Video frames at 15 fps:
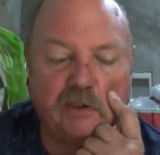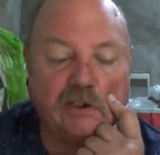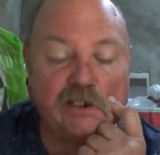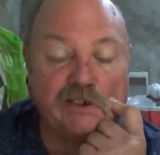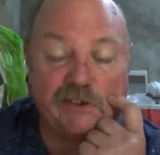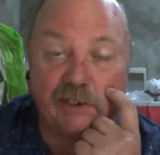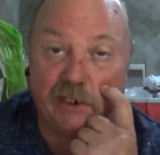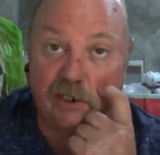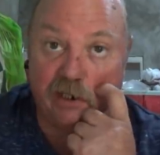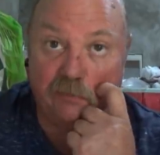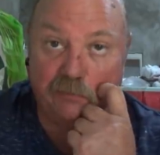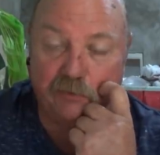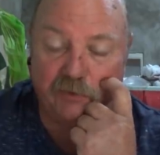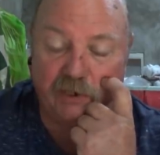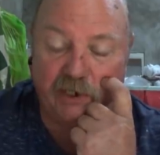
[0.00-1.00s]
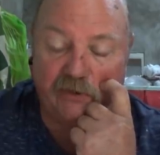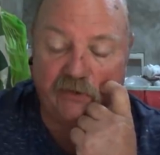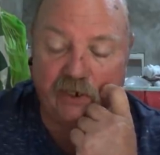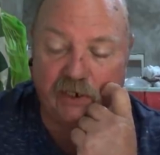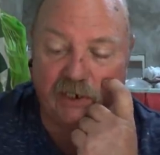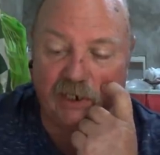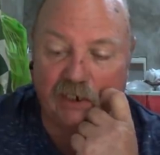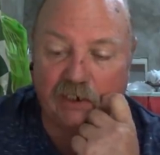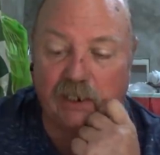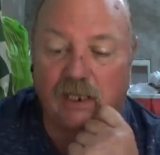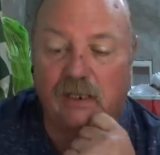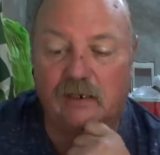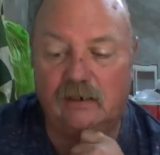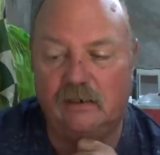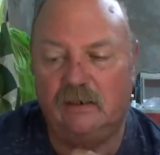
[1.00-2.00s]
on the setup, or anything like
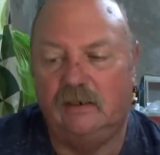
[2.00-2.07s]
that.